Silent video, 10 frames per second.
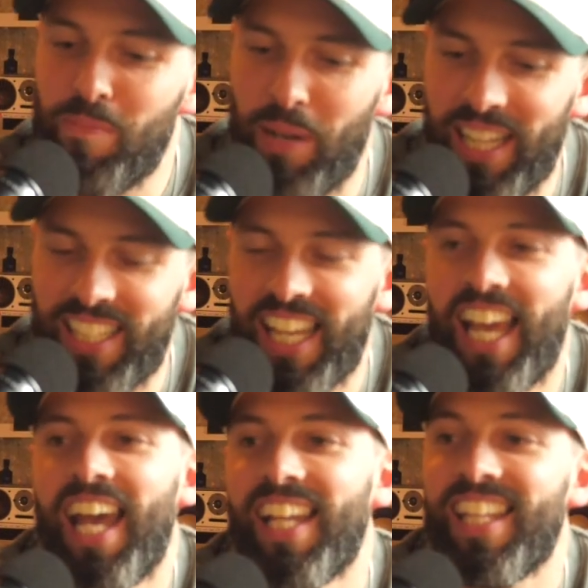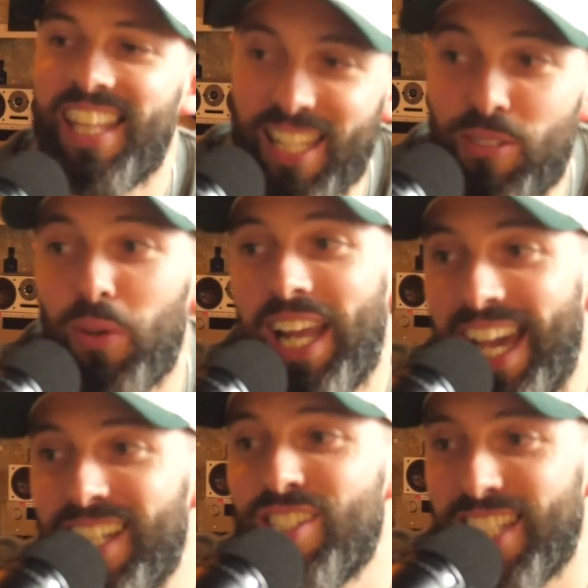But that's what
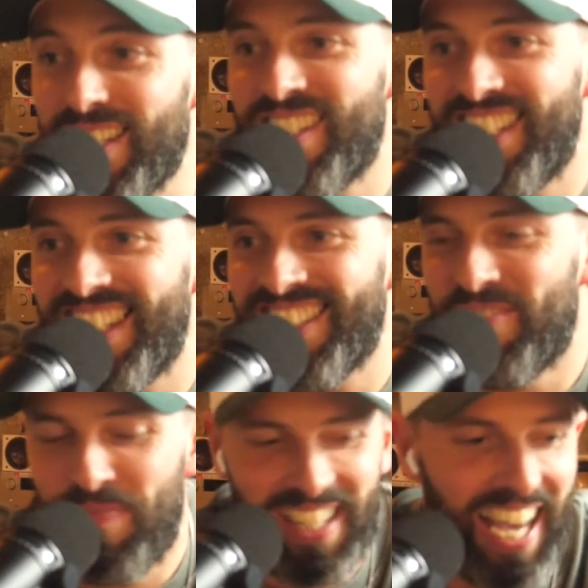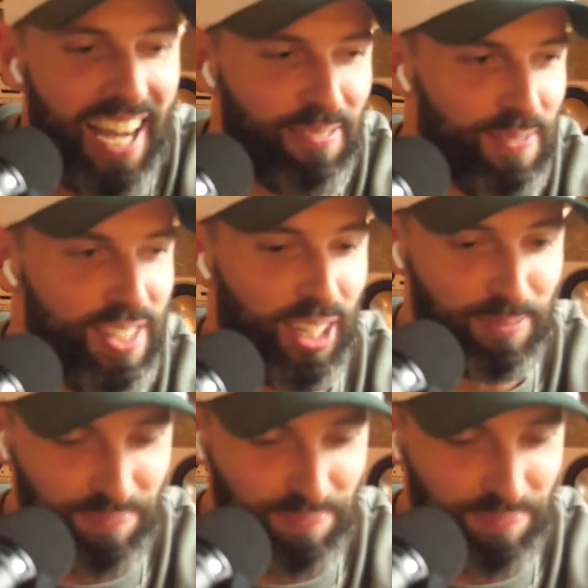age does to you. So